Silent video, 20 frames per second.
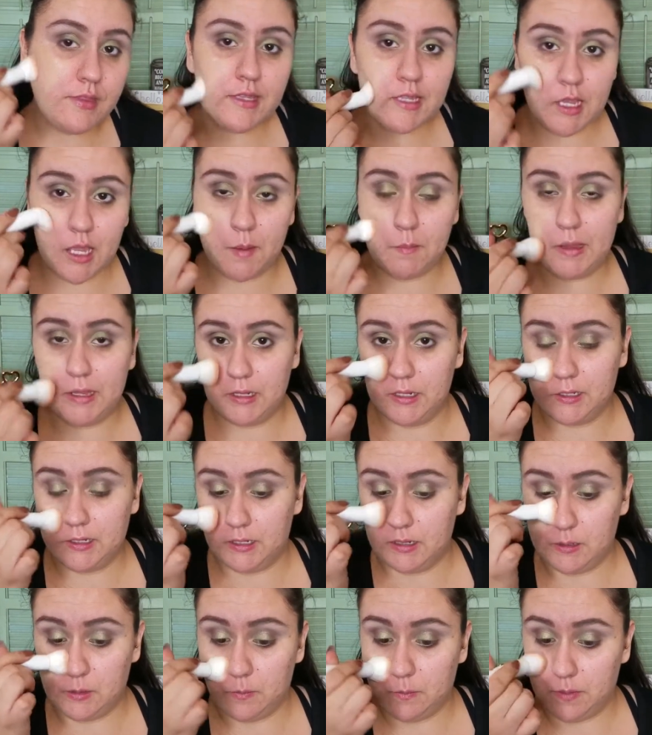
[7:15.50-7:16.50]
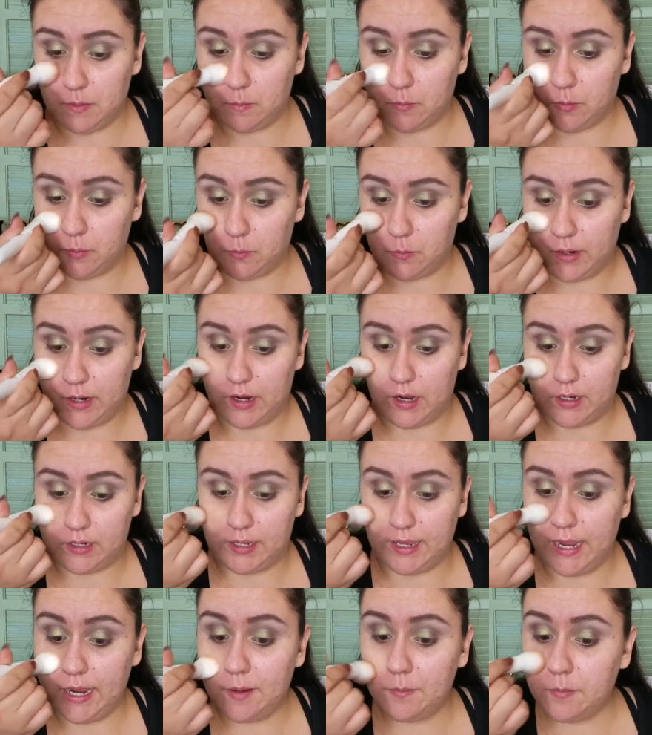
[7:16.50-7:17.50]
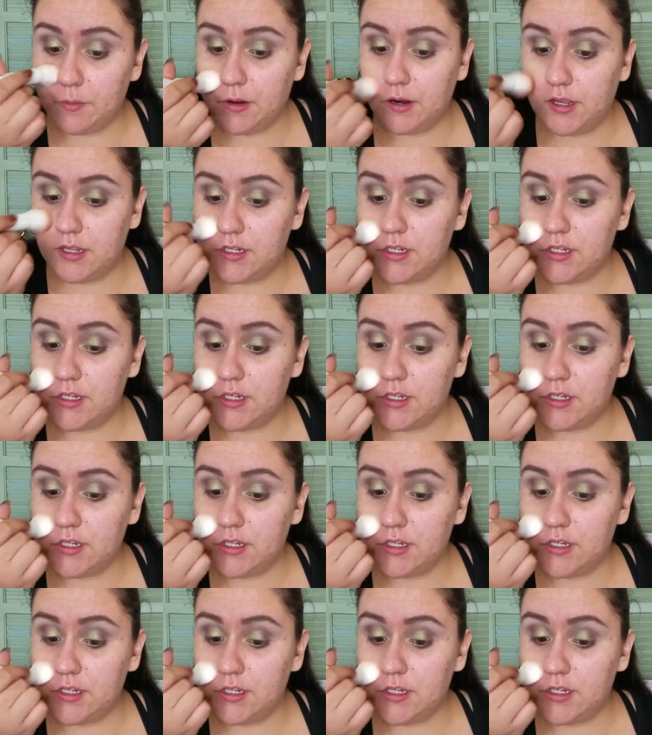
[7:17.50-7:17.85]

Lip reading: It might look a little bit more white on camera